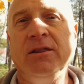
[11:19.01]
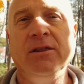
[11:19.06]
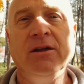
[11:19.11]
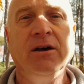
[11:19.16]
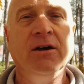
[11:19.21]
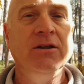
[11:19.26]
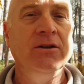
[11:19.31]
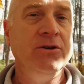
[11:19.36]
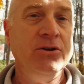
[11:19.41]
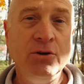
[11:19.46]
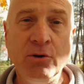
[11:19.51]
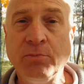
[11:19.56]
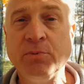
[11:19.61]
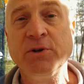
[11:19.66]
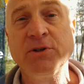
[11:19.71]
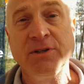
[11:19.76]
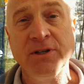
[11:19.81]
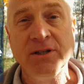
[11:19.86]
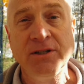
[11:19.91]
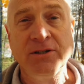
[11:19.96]
The new
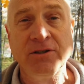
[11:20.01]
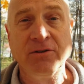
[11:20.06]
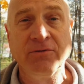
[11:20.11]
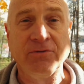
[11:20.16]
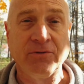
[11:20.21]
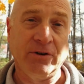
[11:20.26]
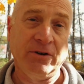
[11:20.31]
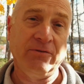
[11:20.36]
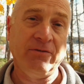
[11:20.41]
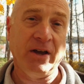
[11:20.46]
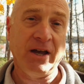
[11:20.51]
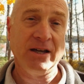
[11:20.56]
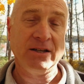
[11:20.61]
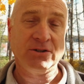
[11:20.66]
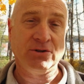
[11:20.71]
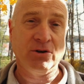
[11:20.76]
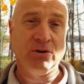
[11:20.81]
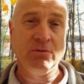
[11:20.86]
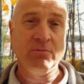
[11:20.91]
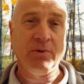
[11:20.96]
procedure for
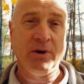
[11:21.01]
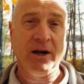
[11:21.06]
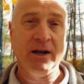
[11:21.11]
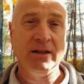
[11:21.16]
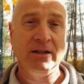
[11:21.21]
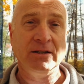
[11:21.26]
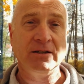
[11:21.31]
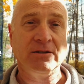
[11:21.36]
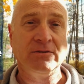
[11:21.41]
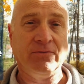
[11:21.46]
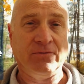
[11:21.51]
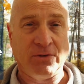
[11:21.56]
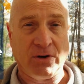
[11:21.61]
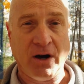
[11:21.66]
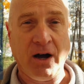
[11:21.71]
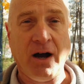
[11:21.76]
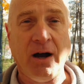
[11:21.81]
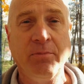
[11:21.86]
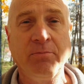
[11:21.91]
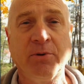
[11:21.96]
advanced drone pilots
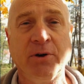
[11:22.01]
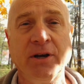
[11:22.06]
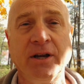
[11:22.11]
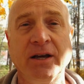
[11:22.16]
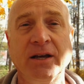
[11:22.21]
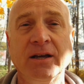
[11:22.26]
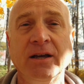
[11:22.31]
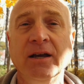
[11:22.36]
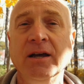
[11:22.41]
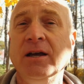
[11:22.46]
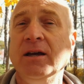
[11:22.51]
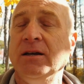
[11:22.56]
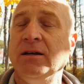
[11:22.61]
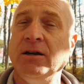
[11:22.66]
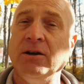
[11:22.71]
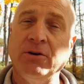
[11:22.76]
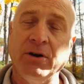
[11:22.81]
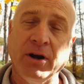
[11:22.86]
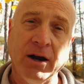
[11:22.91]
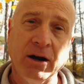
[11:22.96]
for operating
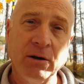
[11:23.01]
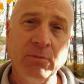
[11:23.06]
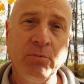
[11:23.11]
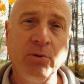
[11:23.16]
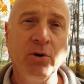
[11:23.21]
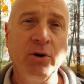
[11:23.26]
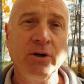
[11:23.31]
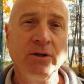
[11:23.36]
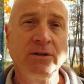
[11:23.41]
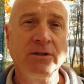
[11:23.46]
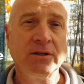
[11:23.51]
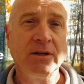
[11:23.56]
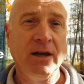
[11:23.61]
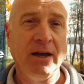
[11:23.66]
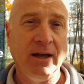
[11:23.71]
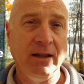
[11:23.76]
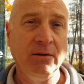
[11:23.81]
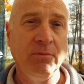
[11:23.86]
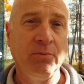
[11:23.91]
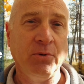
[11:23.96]
near airports,
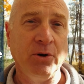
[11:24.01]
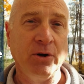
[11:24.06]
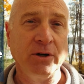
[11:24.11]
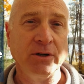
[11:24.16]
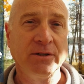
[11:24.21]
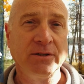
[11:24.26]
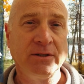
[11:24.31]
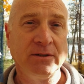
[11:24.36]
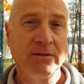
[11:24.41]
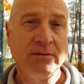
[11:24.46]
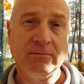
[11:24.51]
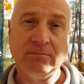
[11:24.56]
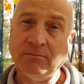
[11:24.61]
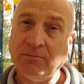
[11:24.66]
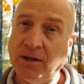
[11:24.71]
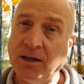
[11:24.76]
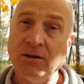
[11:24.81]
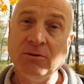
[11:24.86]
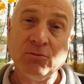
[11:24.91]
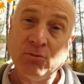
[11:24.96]
heliports,
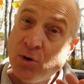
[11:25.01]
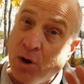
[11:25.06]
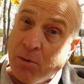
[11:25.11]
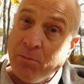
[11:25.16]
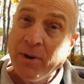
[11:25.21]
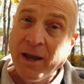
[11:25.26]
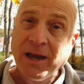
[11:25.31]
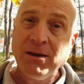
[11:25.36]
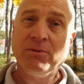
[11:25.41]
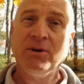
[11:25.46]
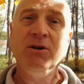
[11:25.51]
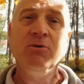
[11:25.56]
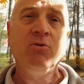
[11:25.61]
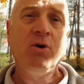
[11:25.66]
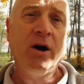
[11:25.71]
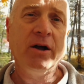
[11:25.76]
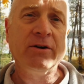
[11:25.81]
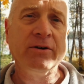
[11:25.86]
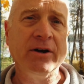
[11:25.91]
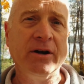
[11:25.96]
and well, maybe
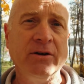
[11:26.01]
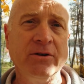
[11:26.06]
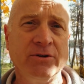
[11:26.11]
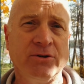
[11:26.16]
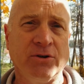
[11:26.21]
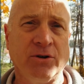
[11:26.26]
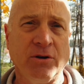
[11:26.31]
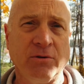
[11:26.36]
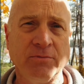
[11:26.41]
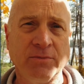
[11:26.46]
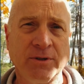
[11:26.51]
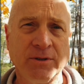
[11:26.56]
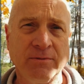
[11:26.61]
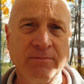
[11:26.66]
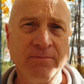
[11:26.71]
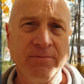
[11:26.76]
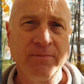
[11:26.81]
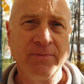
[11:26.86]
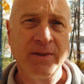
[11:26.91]
water aerodromes.